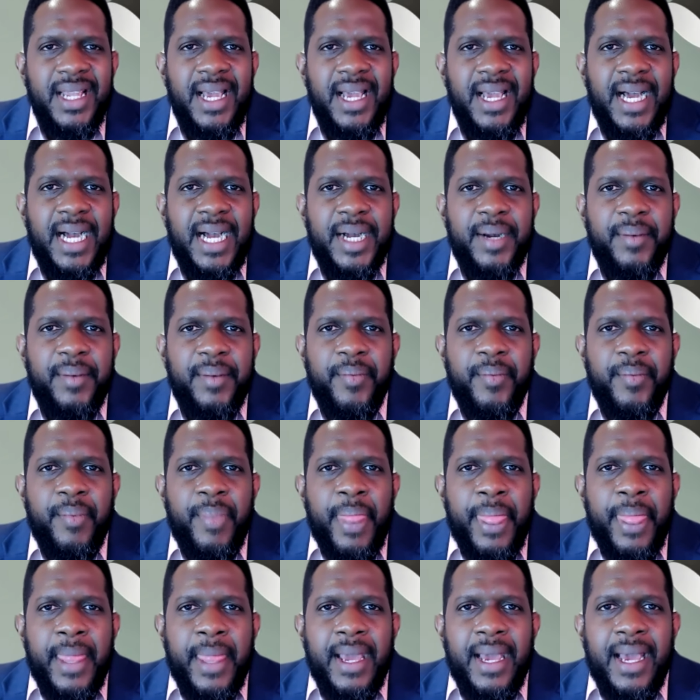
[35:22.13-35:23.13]
Um,
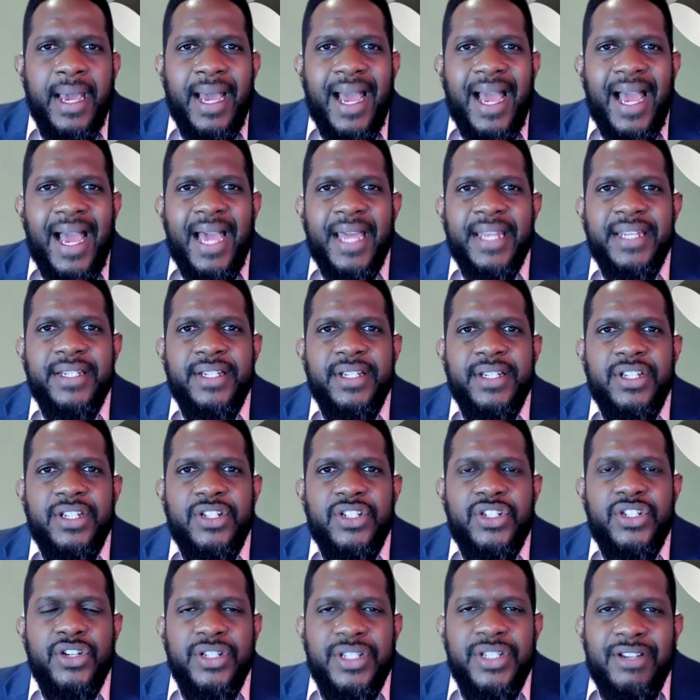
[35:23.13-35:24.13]
and
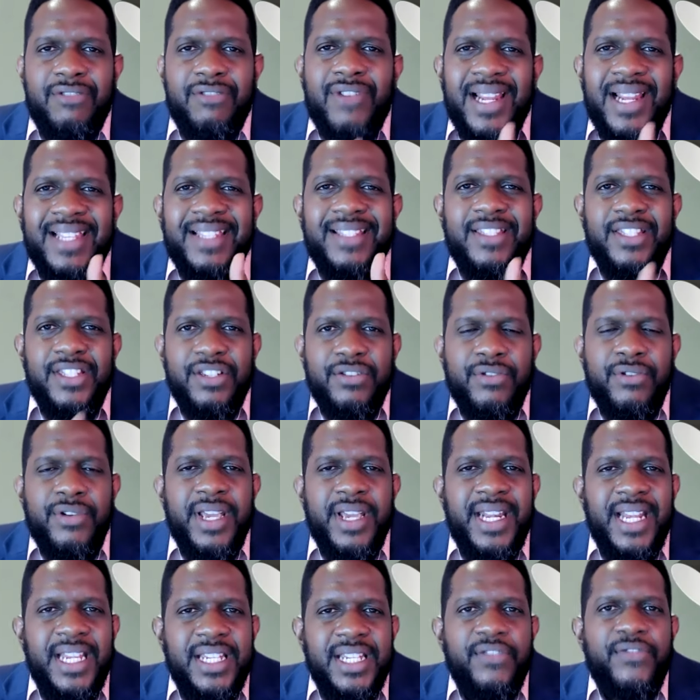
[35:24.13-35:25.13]
to, to really zero
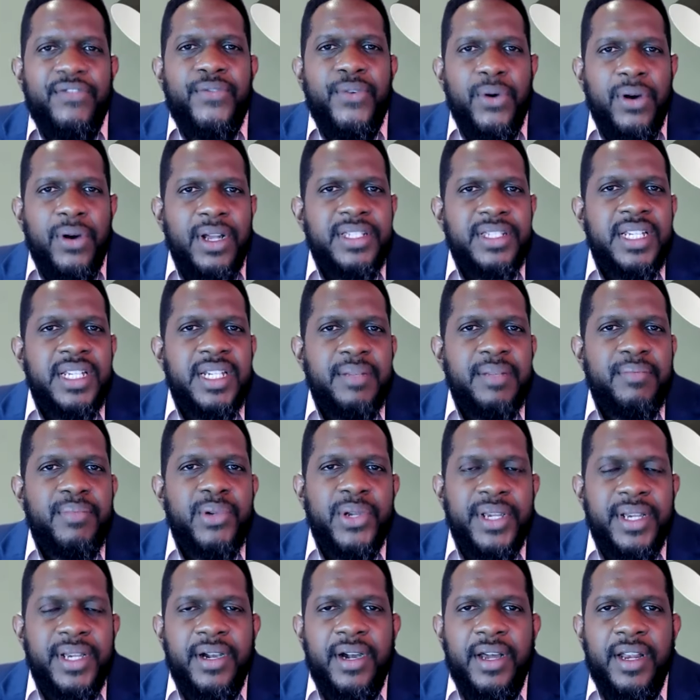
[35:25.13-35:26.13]
in and to focus on the
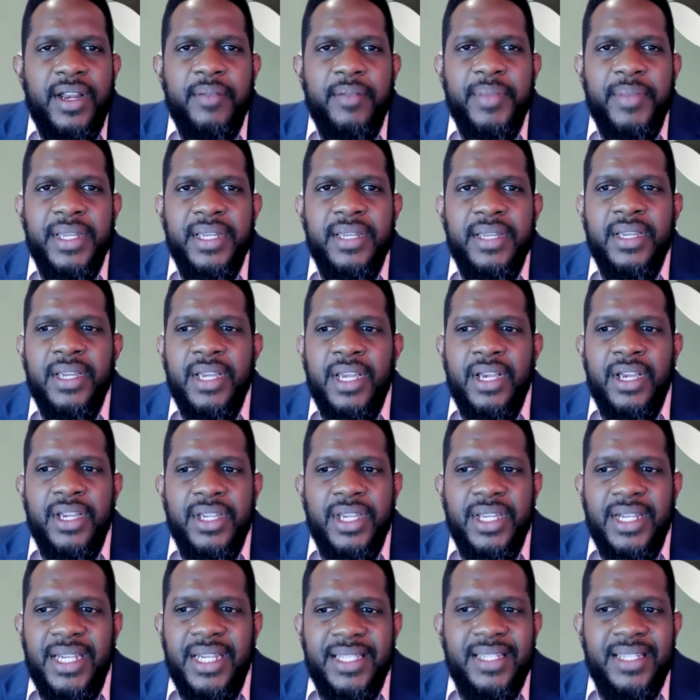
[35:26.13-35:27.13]
blue economy,
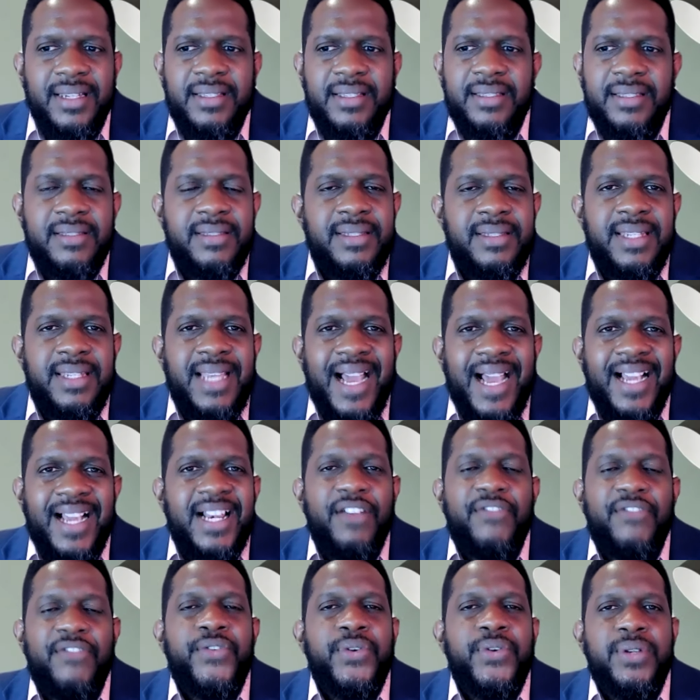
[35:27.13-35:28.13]
you need to
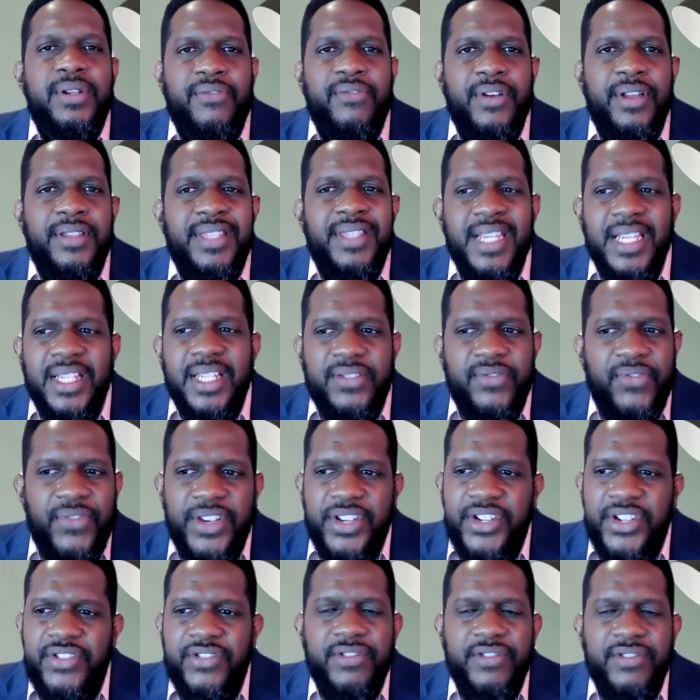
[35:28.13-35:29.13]
tackle a few different things:
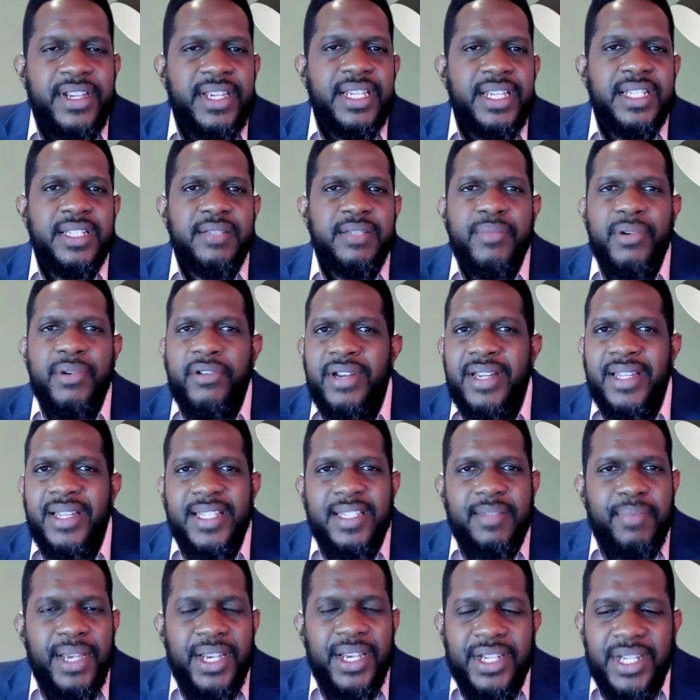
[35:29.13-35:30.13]
fisheries, marine
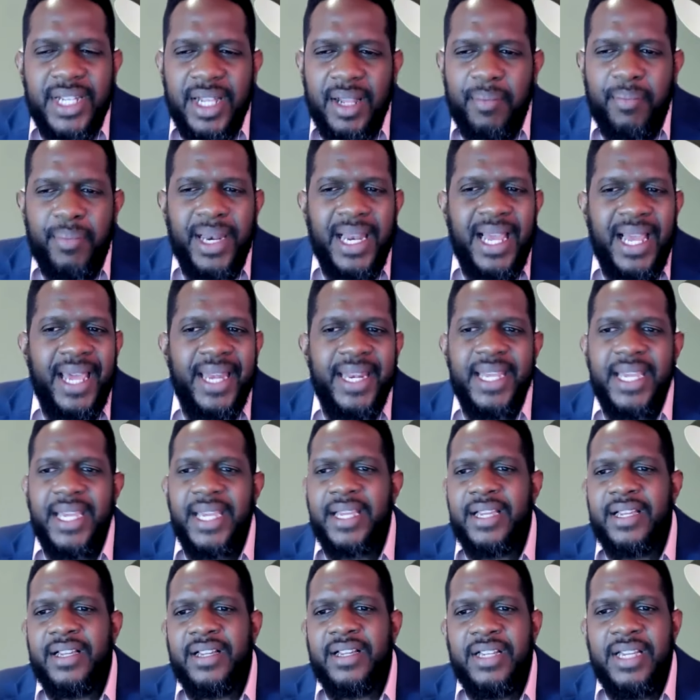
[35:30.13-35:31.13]
spatial
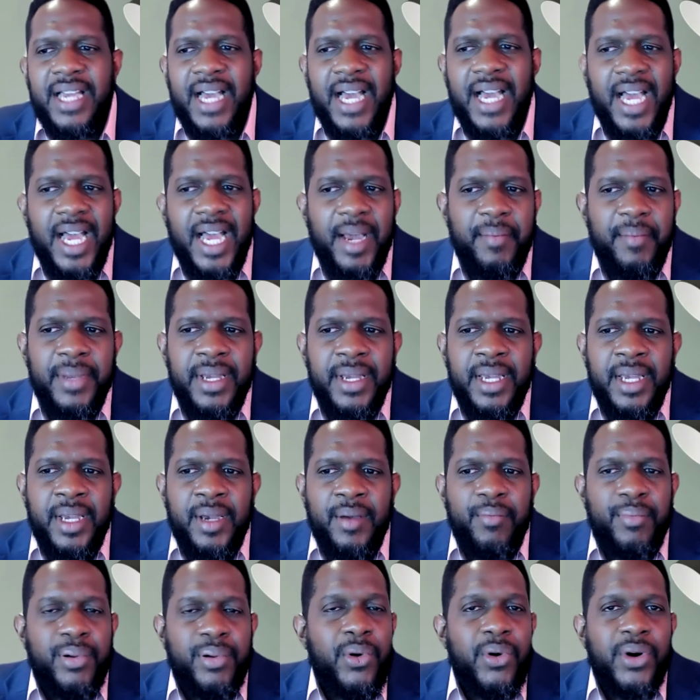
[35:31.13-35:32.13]
planning, um,
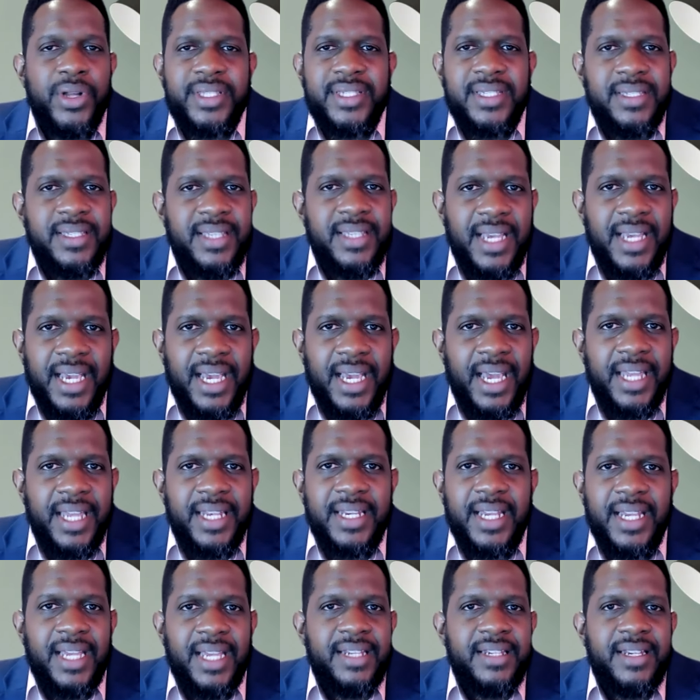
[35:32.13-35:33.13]
ports uh,
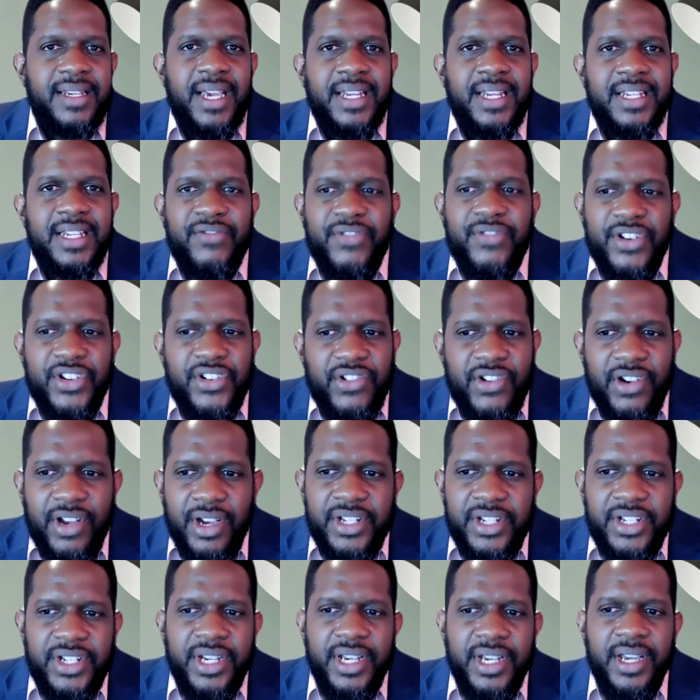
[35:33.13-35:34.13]
and, and, and
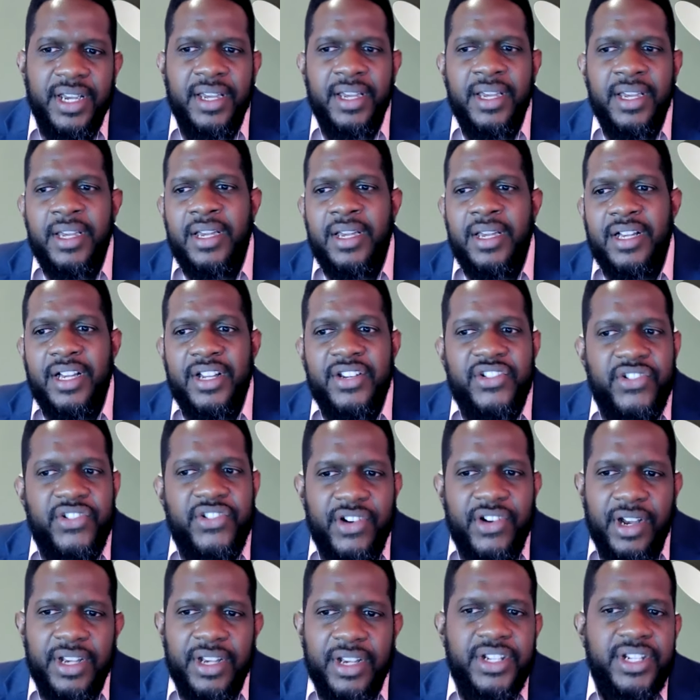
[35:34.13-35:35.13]
infrastructure, yeah.
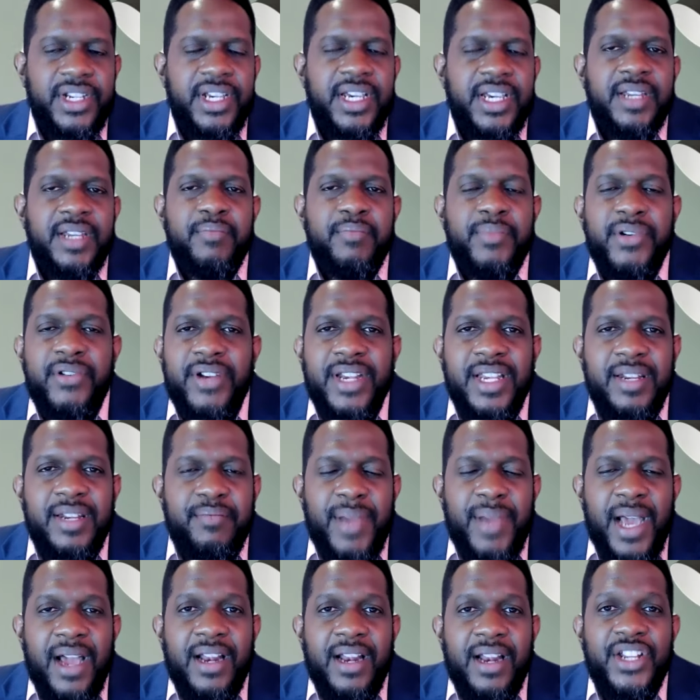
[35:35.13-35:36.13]
construction, marine
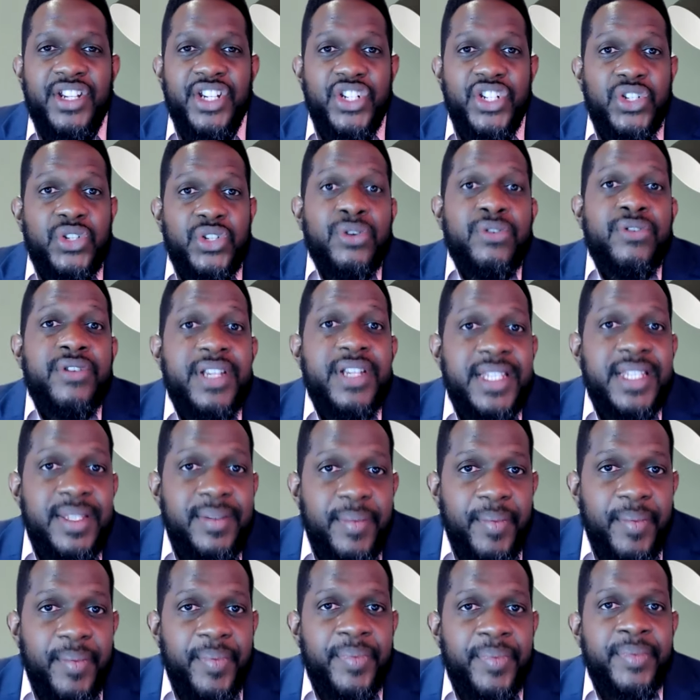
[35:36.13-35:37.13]
biology,
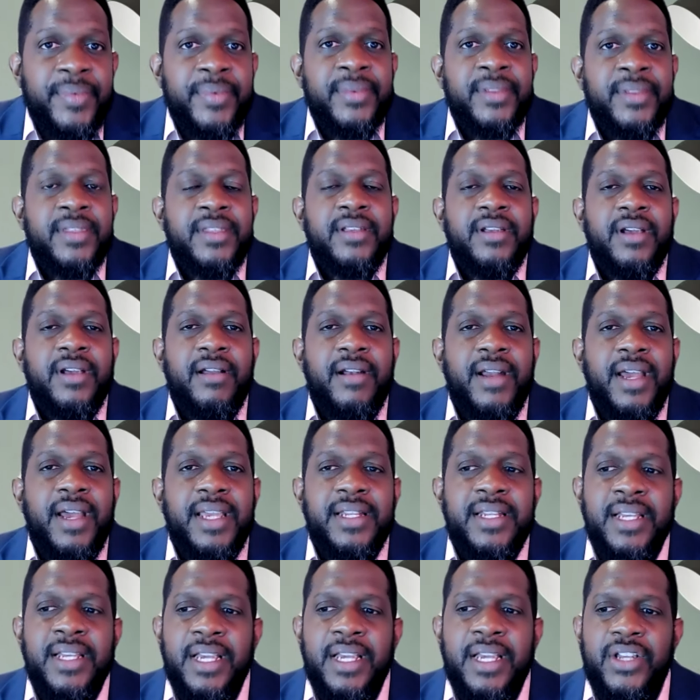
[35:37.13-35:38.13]
tourism. All
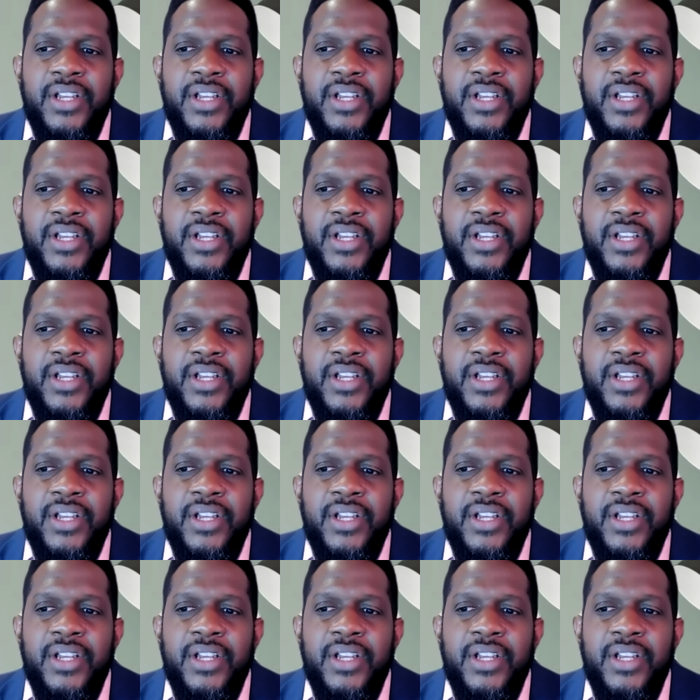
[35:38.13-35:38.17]
right.